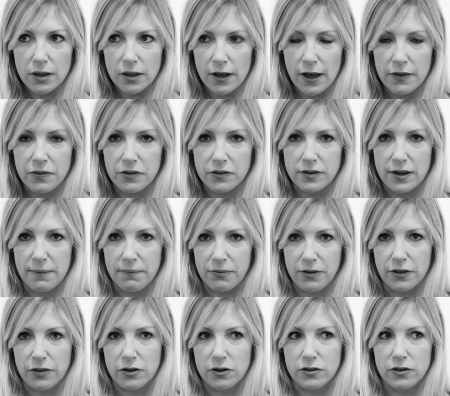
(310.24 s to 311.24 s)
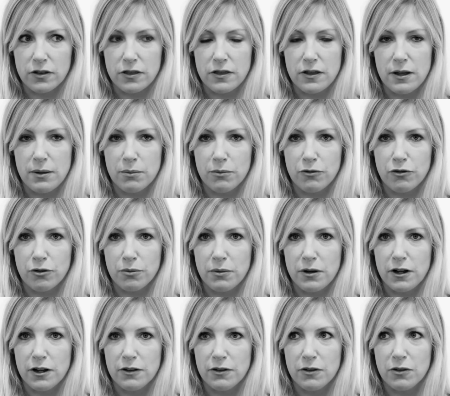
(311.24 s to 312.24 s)
And the same thing, there's a theme for
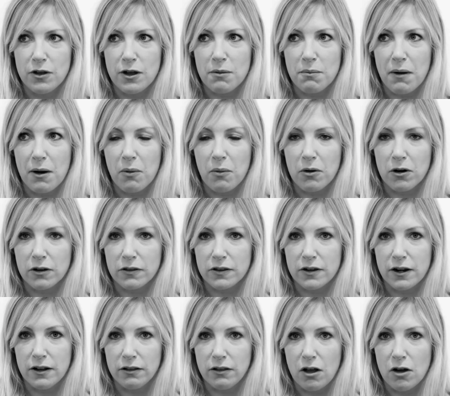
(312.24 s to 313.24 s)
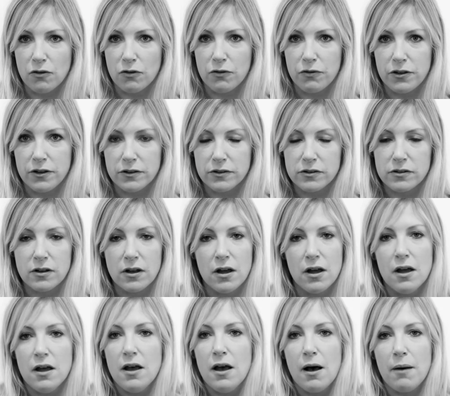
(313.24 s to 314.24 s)
me in, in my work that I love of these
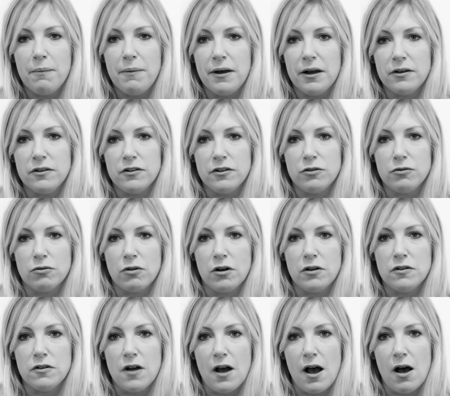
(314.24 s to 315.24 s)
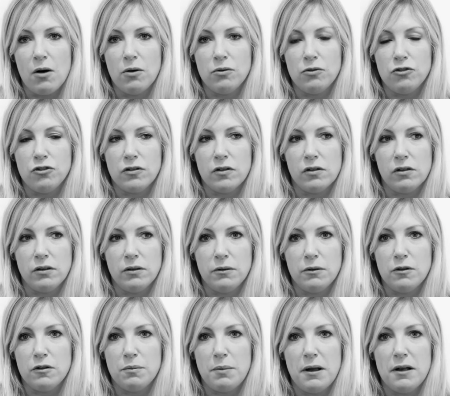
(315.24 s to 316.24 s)
abandoned, rundown, just
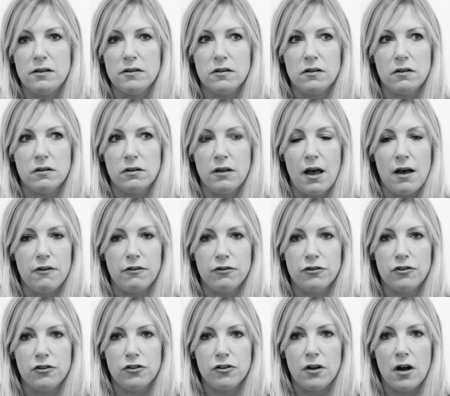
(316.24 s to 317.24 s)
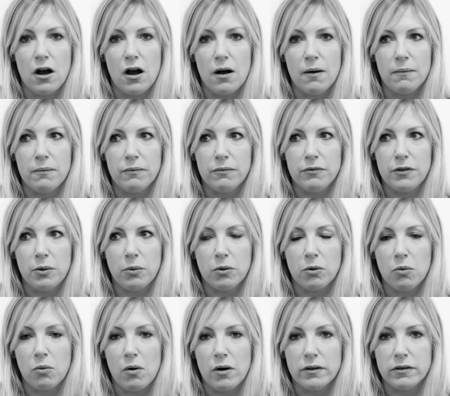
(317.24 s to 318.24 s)
spaces left um, that
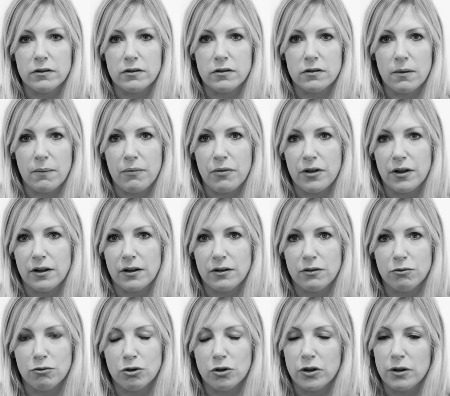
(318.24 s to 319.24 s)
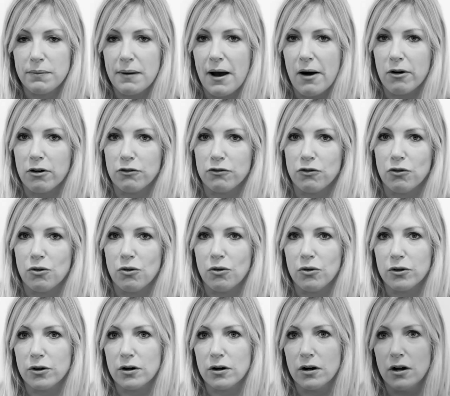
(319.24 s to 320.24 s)
were once something really powerful
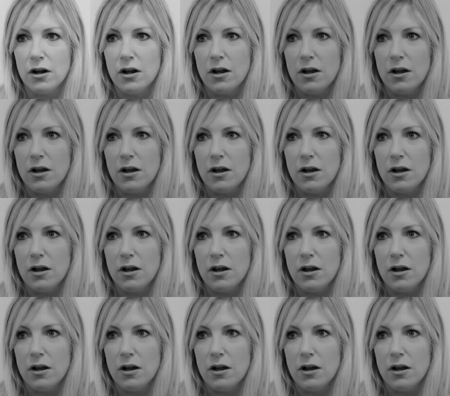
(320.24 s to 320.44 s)
or